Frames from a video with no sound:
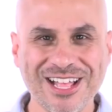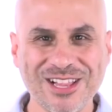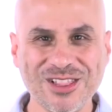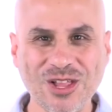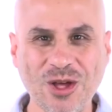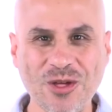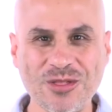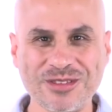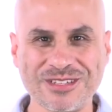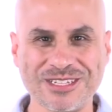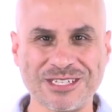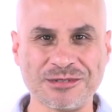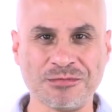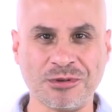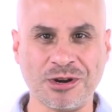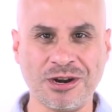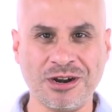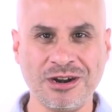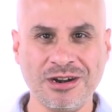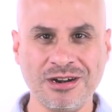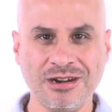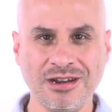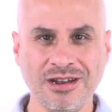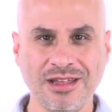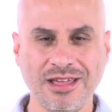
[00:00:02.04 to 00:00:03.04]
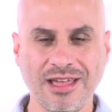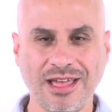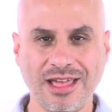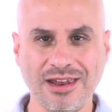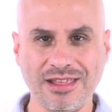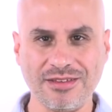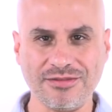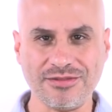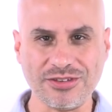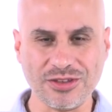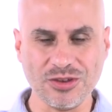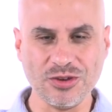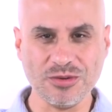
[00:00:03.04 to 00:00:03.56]
Hello, this is Bern, and
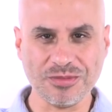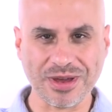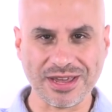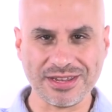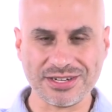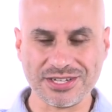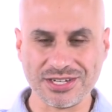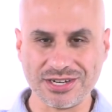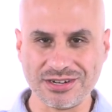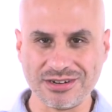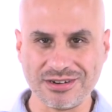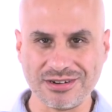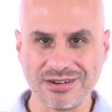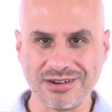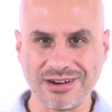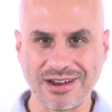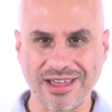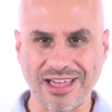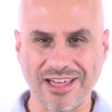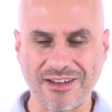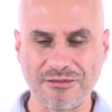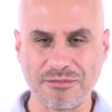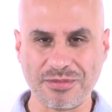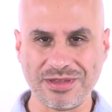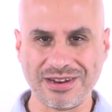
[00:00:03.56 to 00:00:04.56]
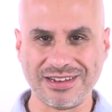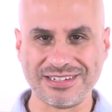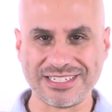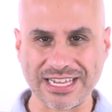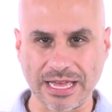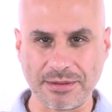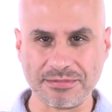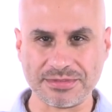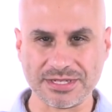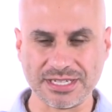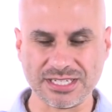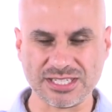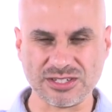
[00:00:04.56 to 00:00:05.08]
if you, my dear, have been
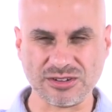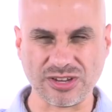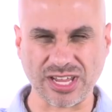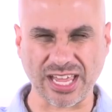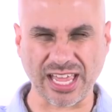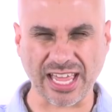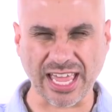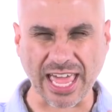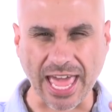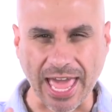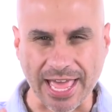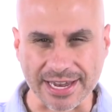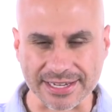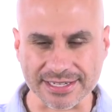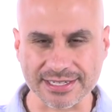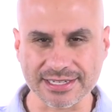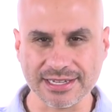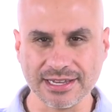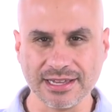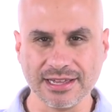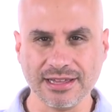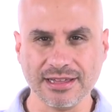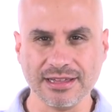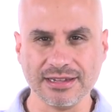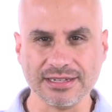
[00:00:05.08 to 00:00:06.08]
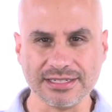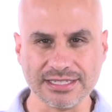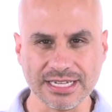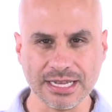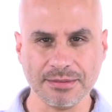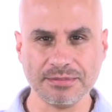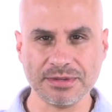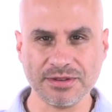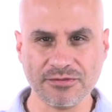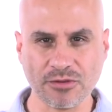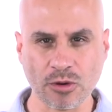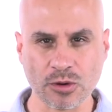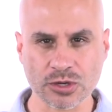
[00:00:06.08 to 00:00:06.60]
attempting to get
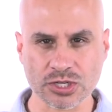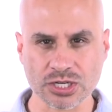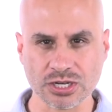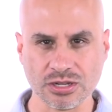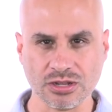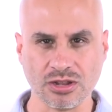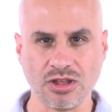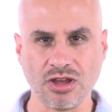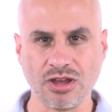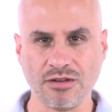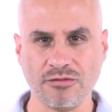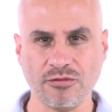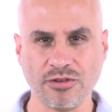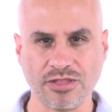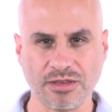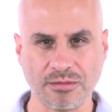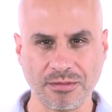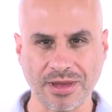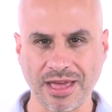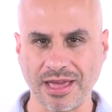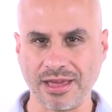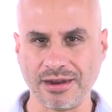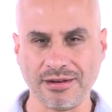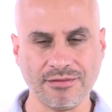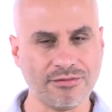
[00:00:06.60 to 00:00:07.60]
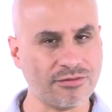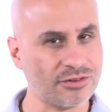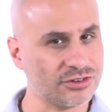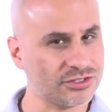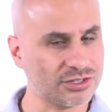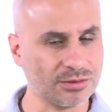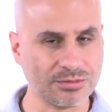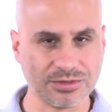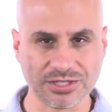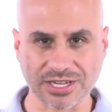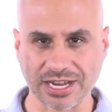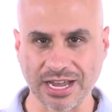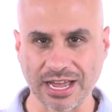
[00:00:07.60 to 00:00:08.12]
deep devotional love with a man for
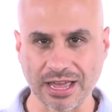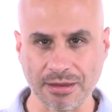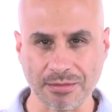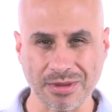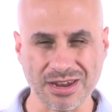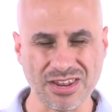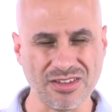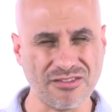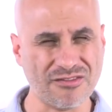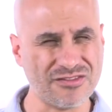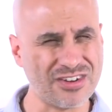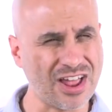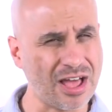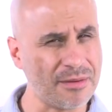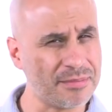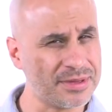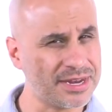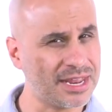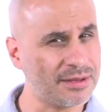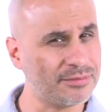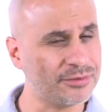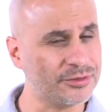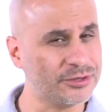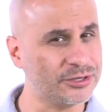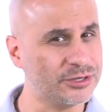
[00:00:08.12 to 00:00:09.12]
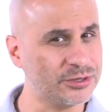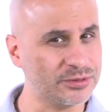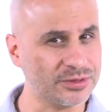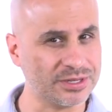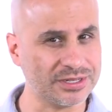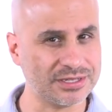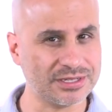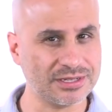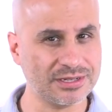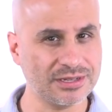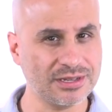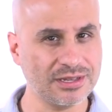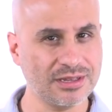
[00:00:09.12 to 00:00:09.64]
some time and you've not been able to do
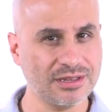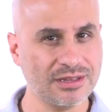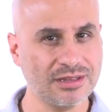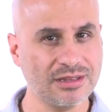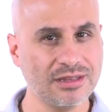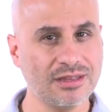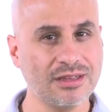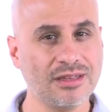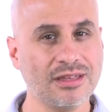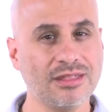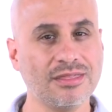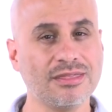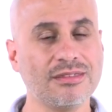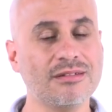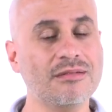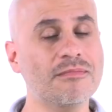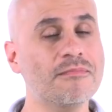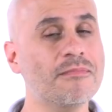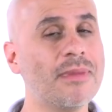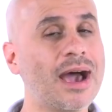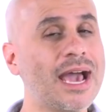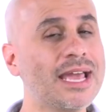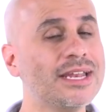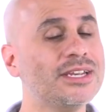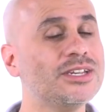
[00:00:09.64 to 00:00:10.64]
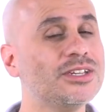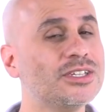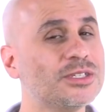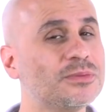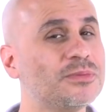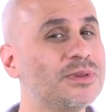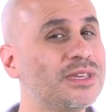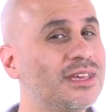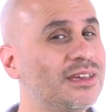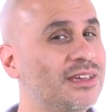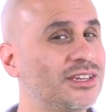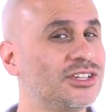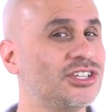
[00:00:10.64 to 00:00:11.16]
it, there might just
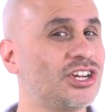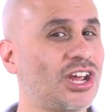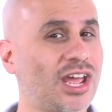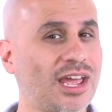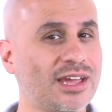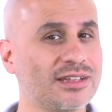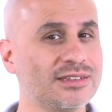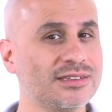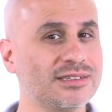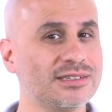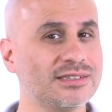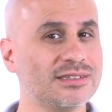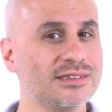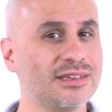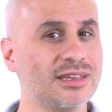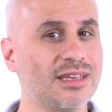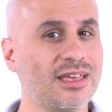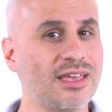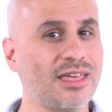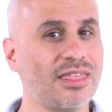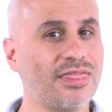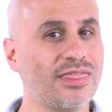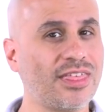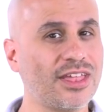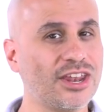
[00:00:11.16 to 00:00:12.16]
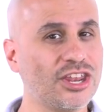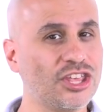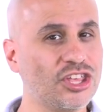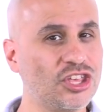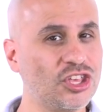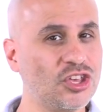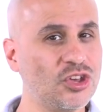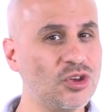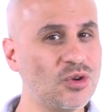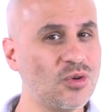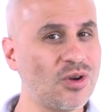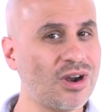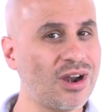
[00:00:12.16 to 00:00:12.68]
be a chance that
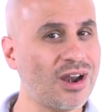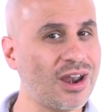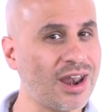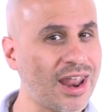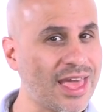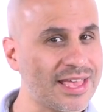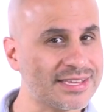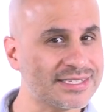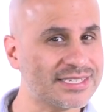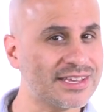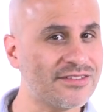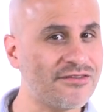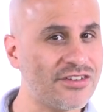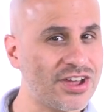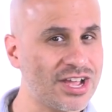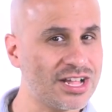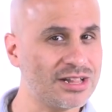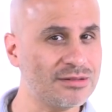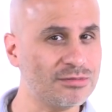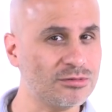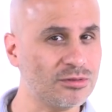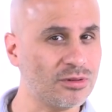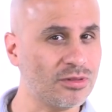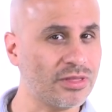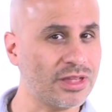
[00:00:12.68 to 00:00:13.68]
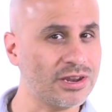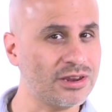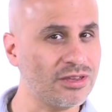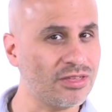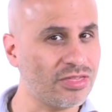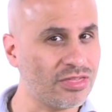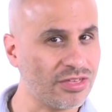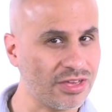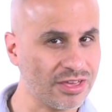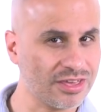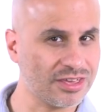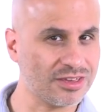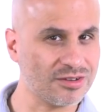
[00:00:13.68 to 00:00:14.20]
you are less available than you
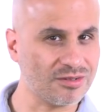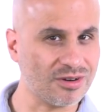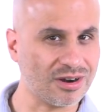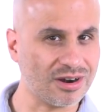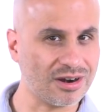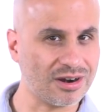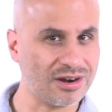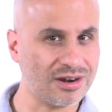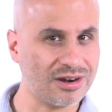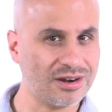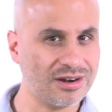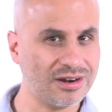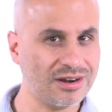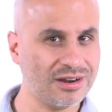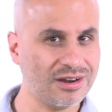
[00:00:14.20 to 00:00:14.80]
think you are.